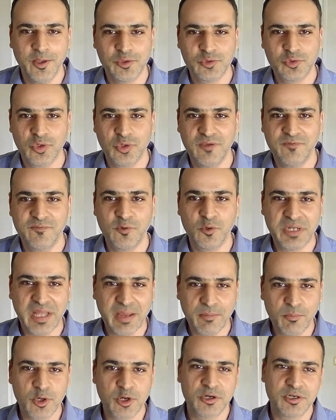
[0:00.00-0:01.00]
So if you
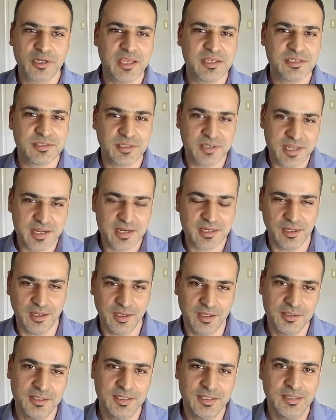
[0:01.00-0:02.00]
democratize the
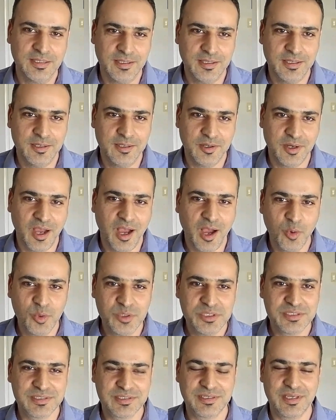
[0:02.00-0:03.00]
data, how
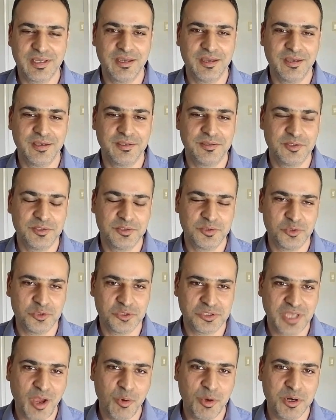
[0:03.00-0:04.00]

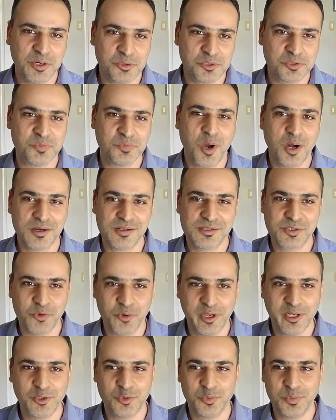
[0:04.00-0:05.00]
are those models
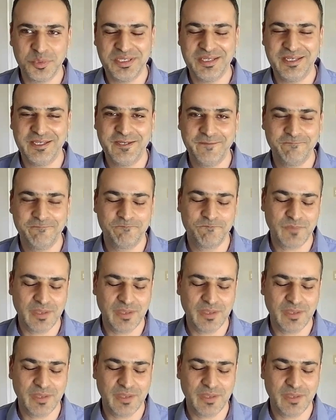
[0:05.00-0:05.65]
going to be,